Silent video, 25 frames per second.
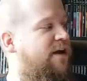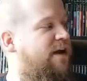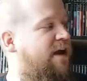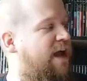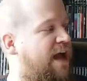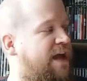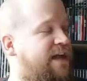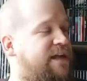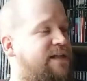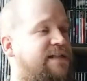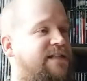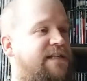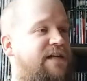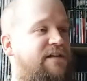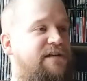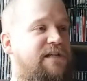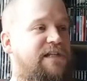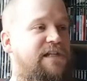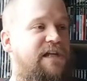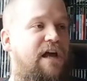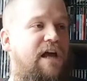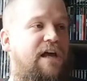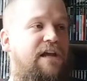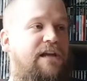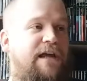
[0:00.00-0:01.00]
I could sell this
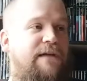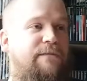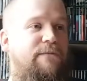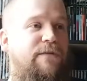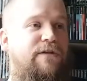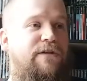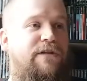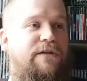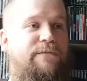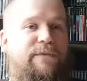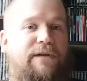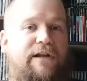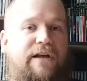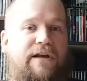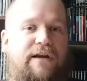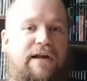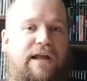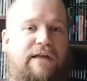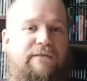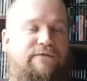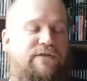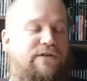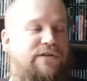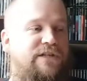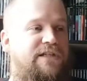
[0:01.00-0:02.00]
online multiplayer
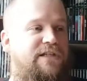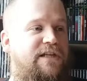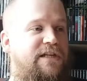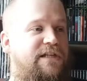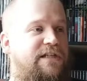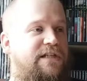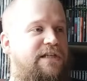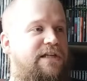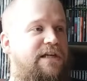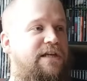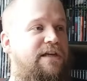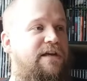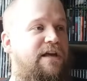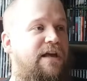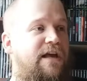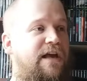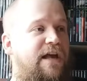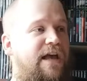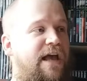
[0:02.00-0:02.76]
game for 60